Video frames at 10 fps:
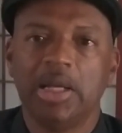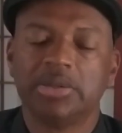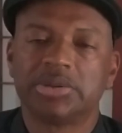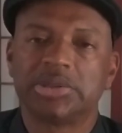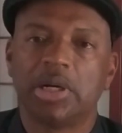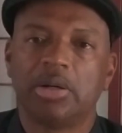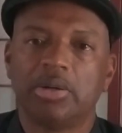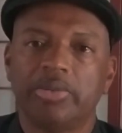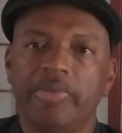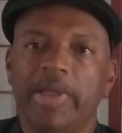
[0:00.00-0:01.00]

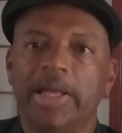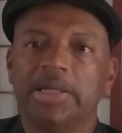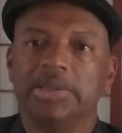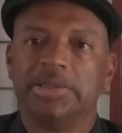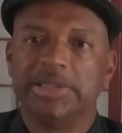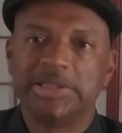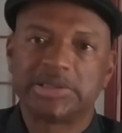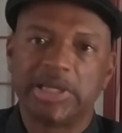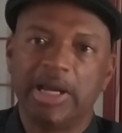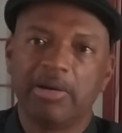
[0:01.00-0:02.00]
So this
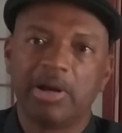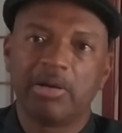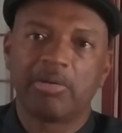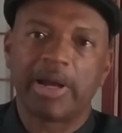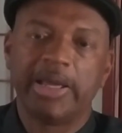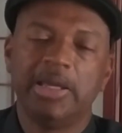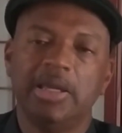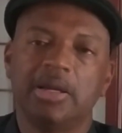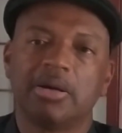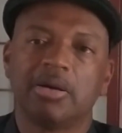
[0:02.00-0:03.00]
area right
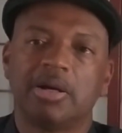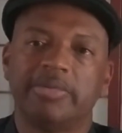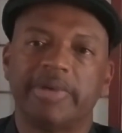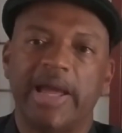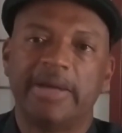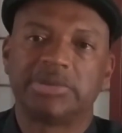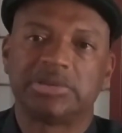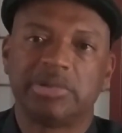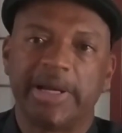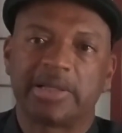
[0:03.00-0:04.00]
here of
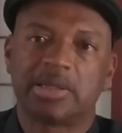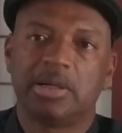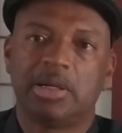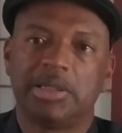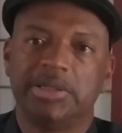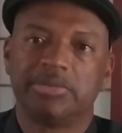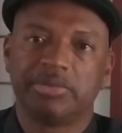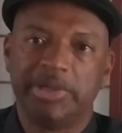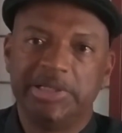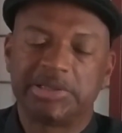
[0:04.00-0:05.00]
abstract thought and
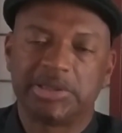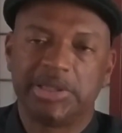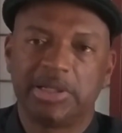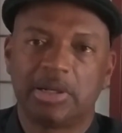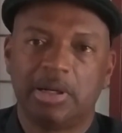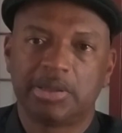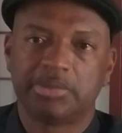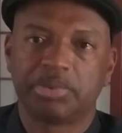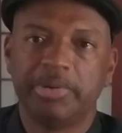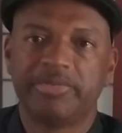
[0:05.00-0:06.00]
reasoning, called the
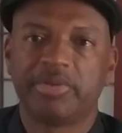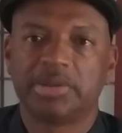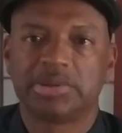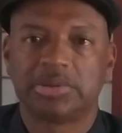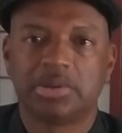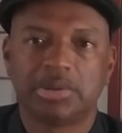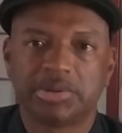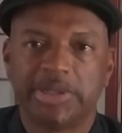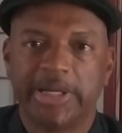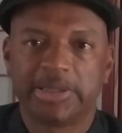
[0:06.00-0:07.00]
prefrontal
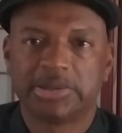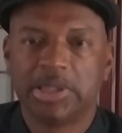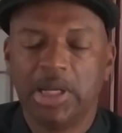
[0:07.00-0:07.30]
cortex,